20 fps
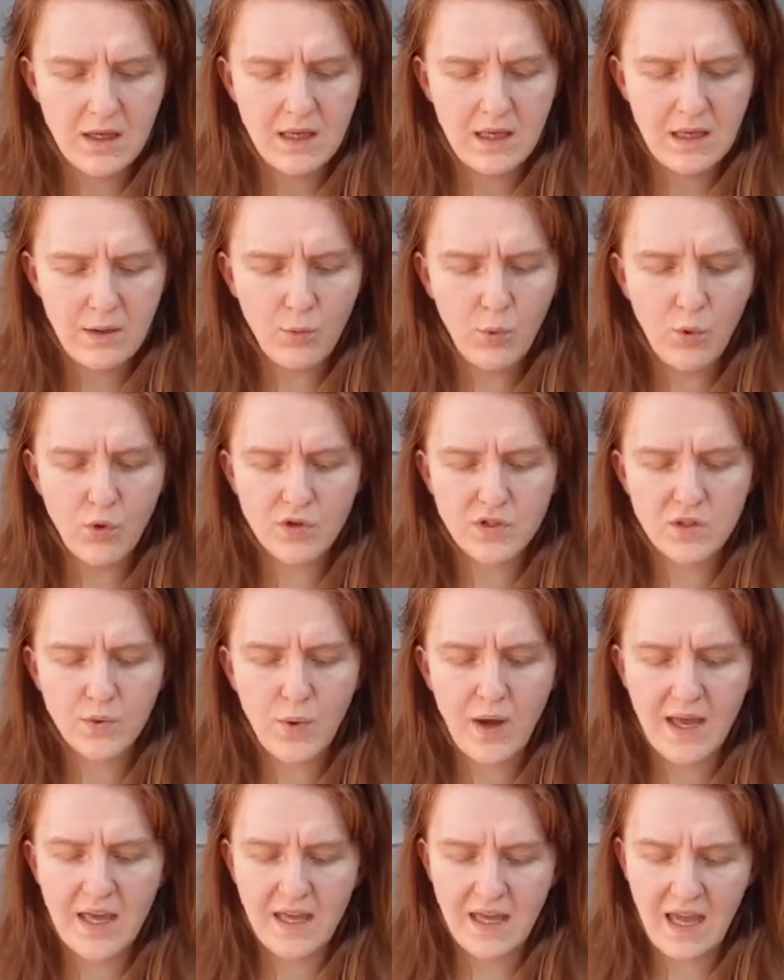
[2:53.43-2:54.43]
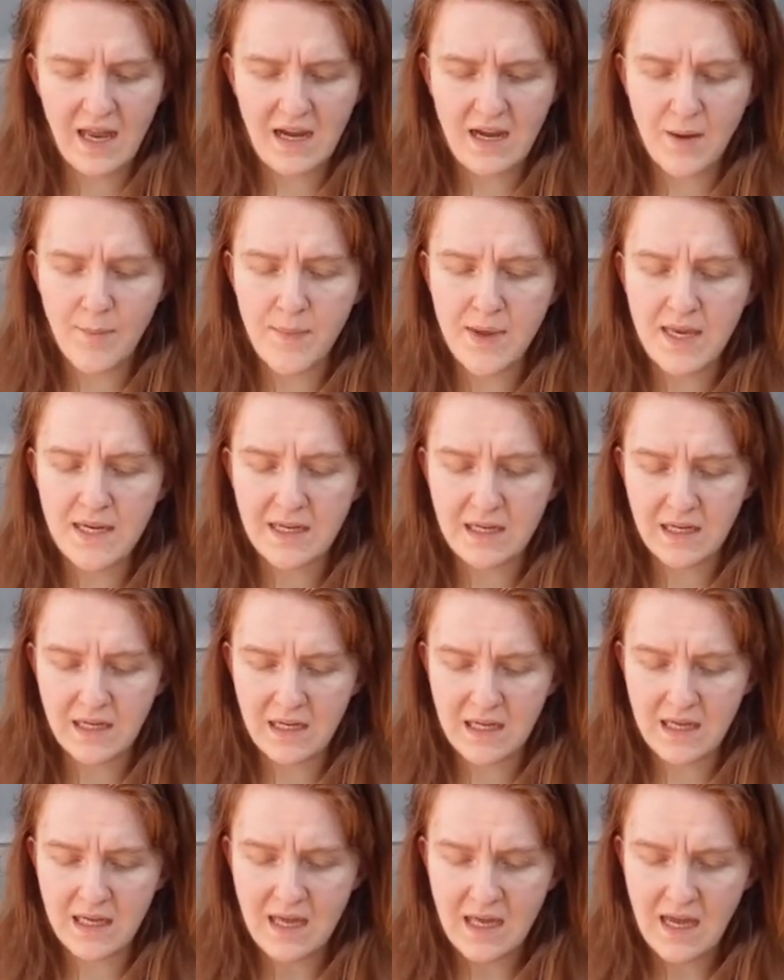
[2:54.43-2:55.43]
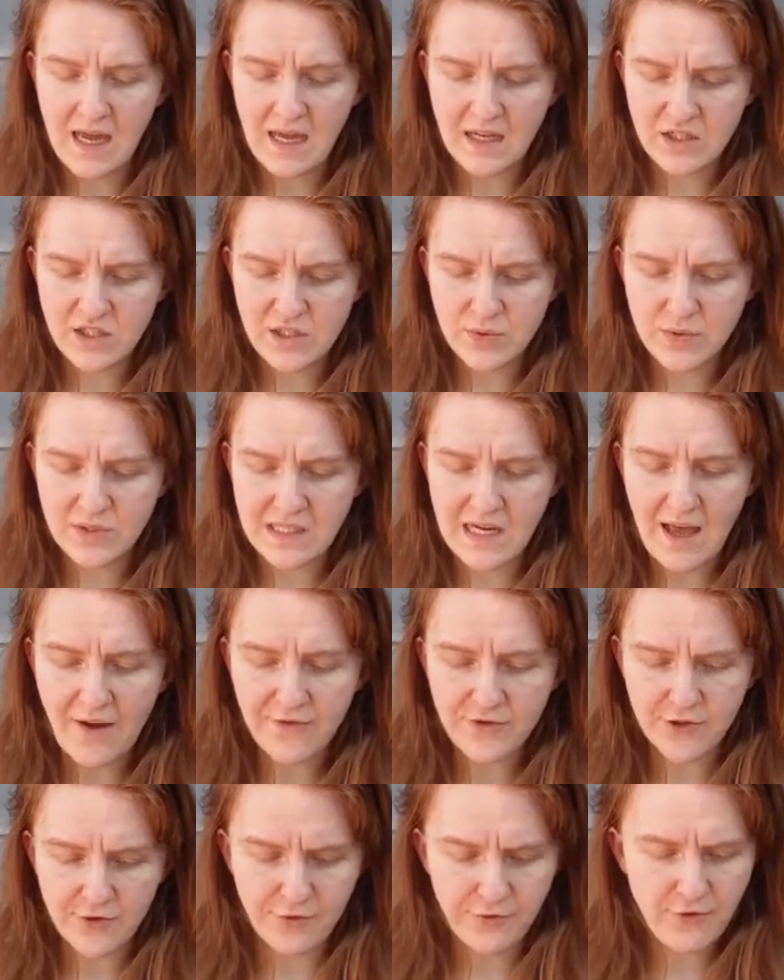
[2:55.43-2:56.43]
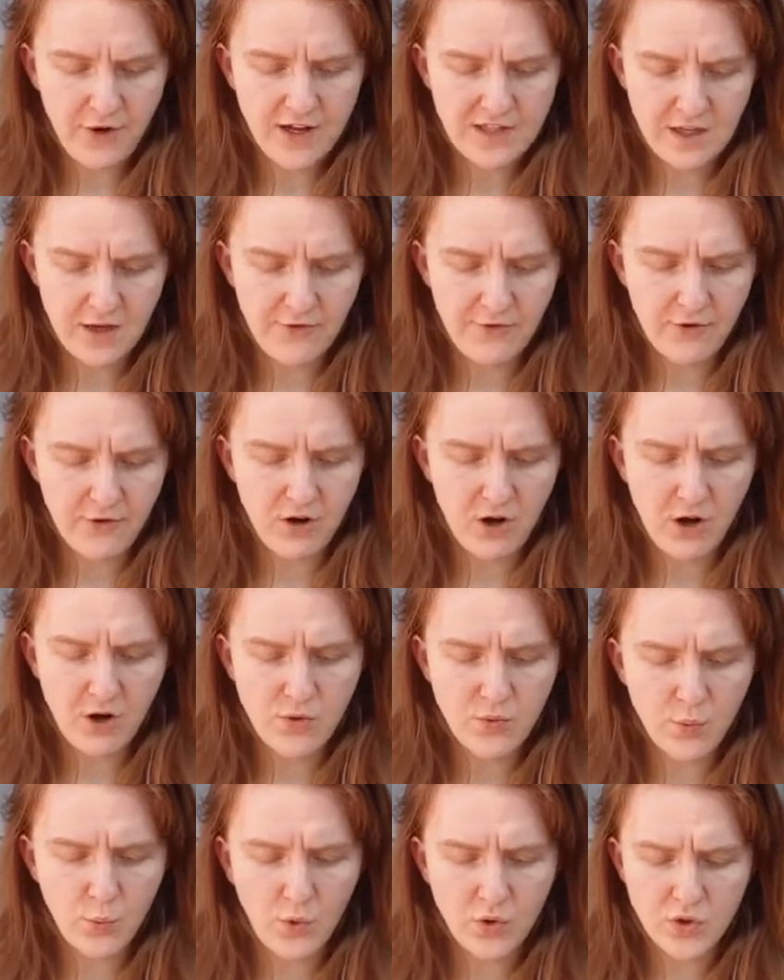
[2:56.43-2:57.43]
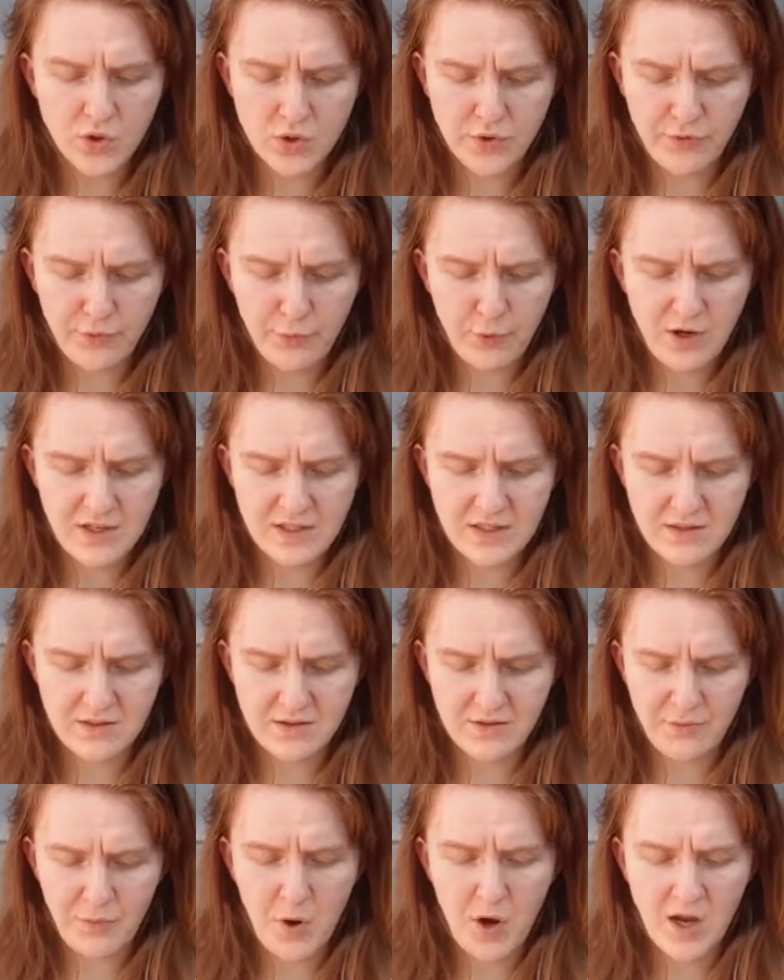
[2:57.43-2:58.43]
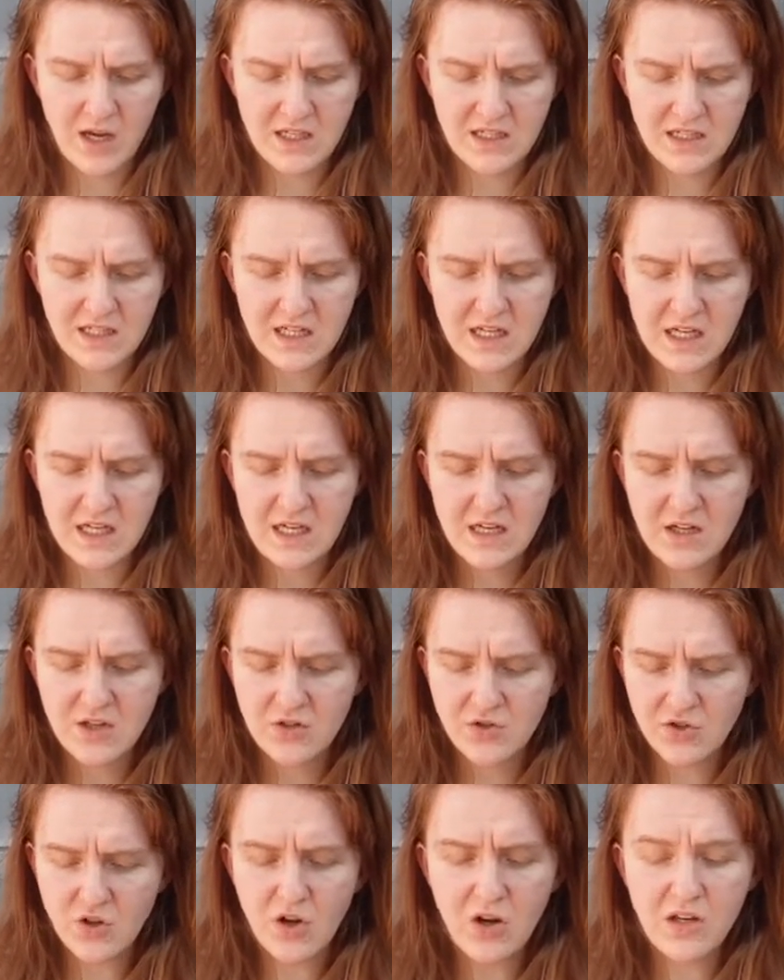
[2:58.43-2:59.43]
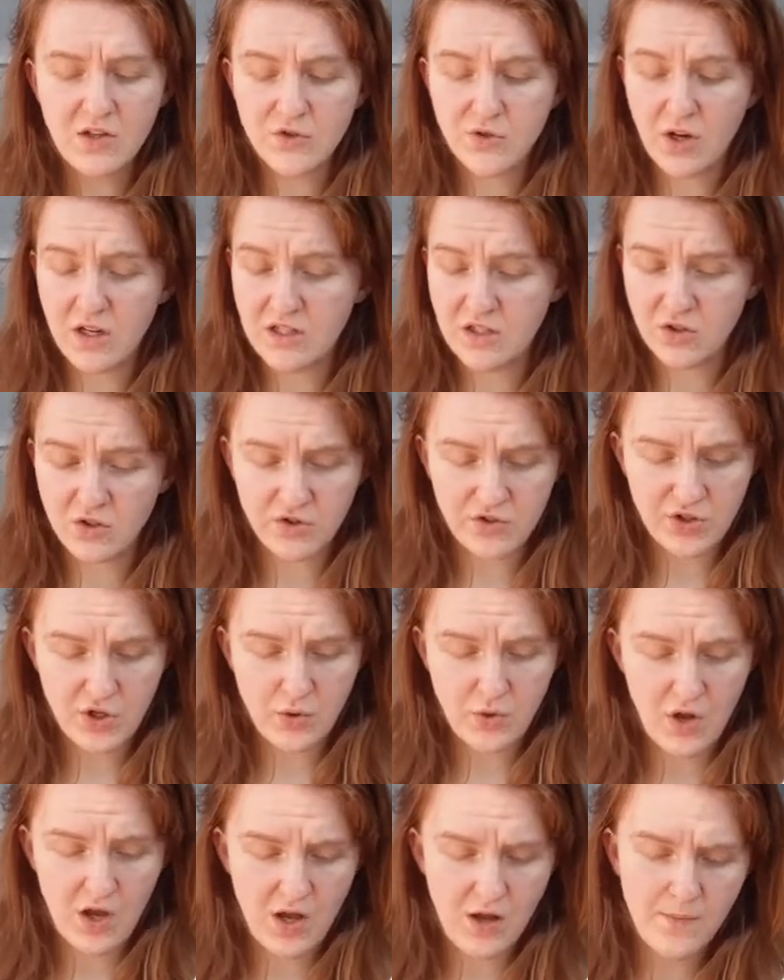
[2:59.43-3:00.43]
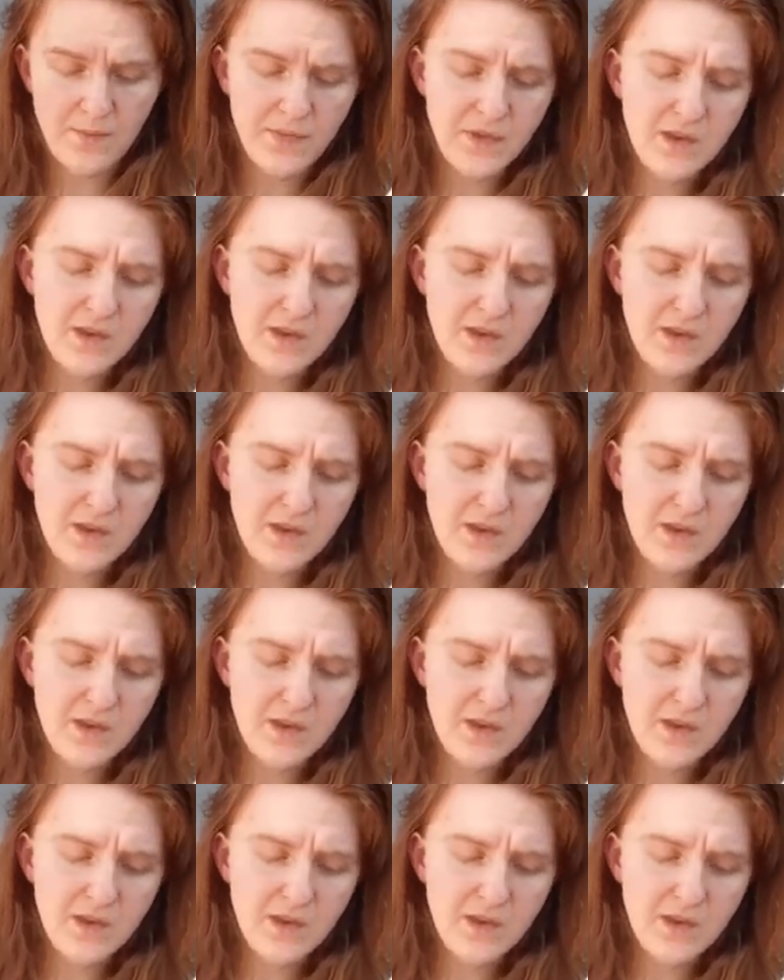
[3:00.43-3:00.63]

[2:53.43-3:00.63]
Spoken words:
He walked away again immediately, and she was left to fret over her own want of presence of mind. Charlotte tried to console her.